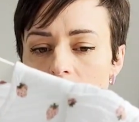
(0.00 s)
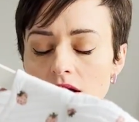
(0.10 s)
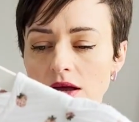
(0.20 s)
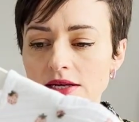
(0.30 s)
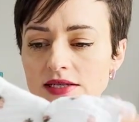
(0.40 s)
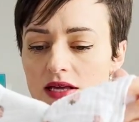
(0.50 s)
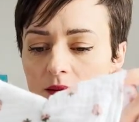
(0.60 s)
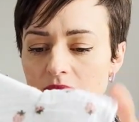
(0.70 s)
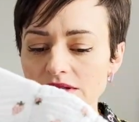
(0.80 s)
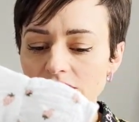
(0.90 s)
is a
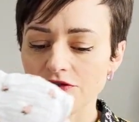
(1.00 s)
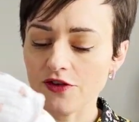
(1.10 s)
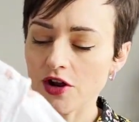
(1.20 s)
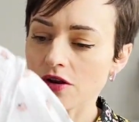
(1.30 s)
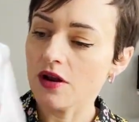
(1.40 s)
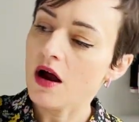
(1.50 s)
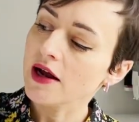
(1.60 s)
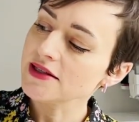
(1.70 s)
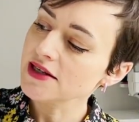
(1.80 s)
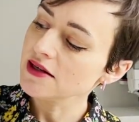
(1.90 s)
bit different. I
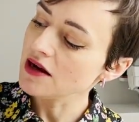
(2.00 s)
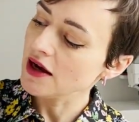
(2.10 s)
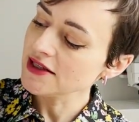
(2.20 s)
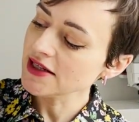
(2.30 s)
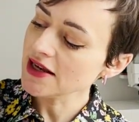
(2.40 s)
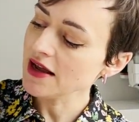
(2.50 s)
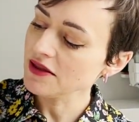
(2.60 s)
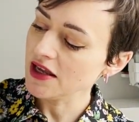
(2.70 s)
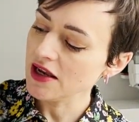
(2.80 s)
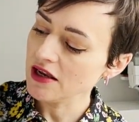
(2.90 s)
did add
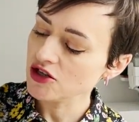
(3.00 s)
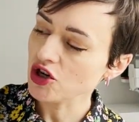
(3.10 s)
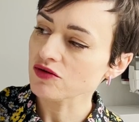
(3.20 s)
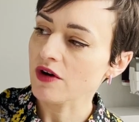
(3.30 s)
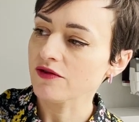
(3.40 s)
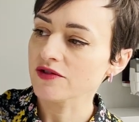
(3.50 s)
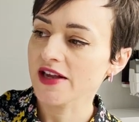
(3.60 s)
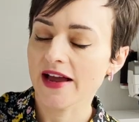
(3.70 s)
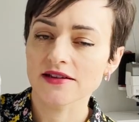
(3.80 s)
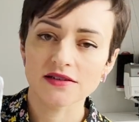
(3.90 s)
the shoulder ruffles again
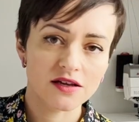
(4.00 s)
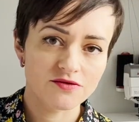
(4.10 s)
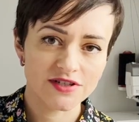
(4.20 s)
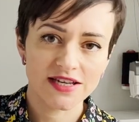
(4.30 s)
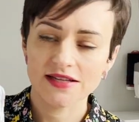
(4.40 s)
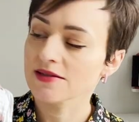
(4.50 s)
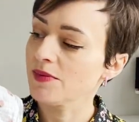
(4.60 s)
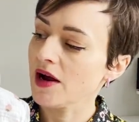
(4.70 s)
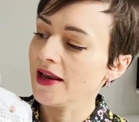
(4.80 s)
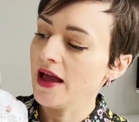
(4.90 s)
because I couldn't resist, but I
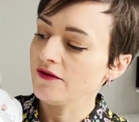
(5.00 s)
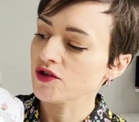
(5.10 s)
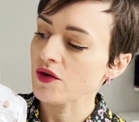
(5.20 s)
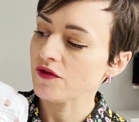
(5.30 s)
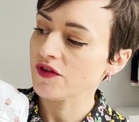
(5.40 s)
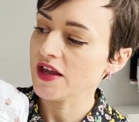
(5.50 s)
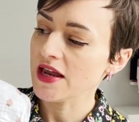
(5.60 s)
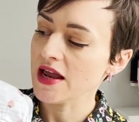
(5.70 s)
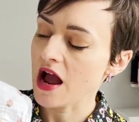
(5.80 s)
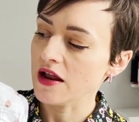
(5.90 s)
left off the
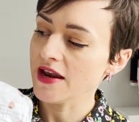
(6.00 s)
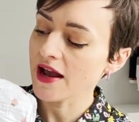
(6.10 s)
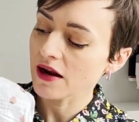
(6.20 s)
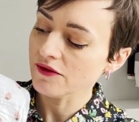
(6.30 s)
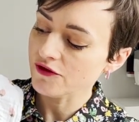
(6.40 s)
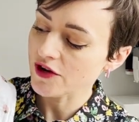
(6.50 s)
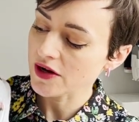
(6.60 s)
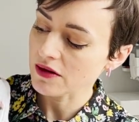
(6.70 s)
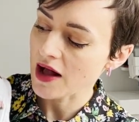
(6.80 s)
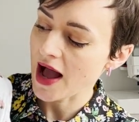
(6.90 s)
neckline
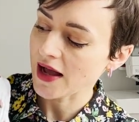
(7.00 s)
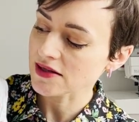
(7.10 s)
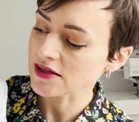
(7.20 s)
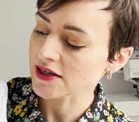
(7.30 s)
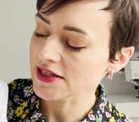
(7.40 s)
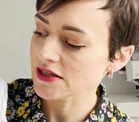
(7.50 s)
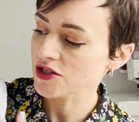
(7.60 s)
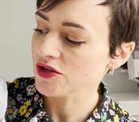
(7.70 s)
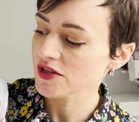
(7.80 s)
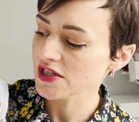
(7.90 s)
frill and I didn't do
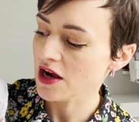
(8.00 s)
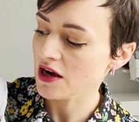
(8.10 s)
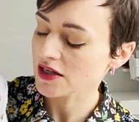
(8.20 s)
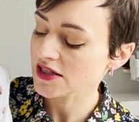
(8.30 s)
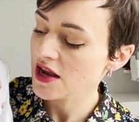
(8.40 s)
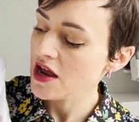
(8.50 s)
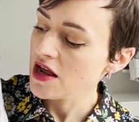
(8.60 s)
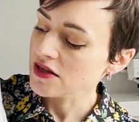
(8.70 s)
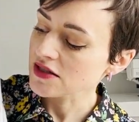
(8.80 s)
the tucks. So